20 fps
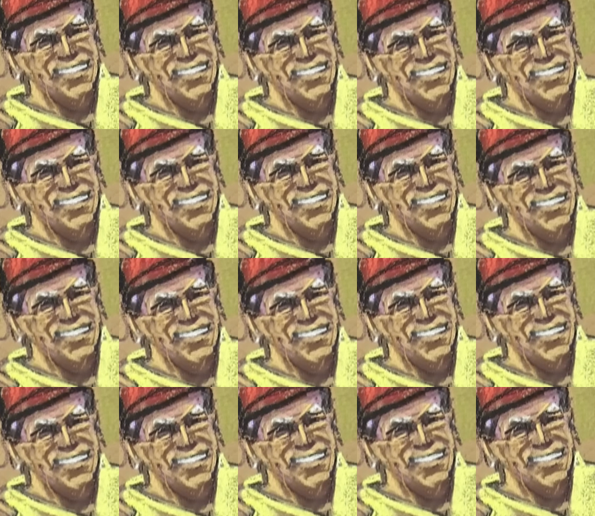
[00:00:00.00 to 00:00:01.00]

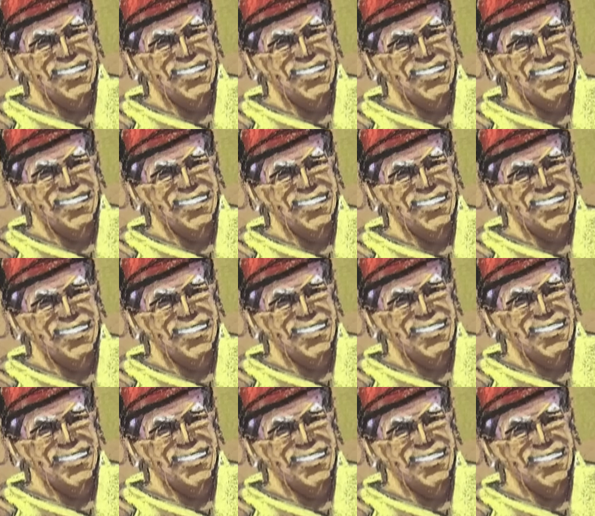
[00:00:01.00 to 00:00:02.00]

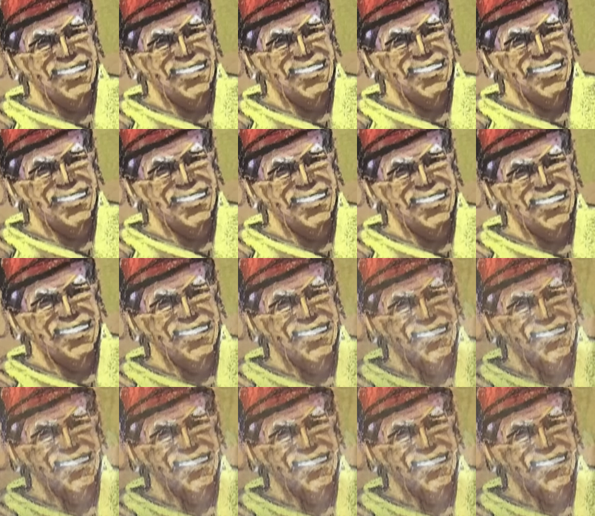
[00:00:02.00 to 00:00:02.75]
[no speech]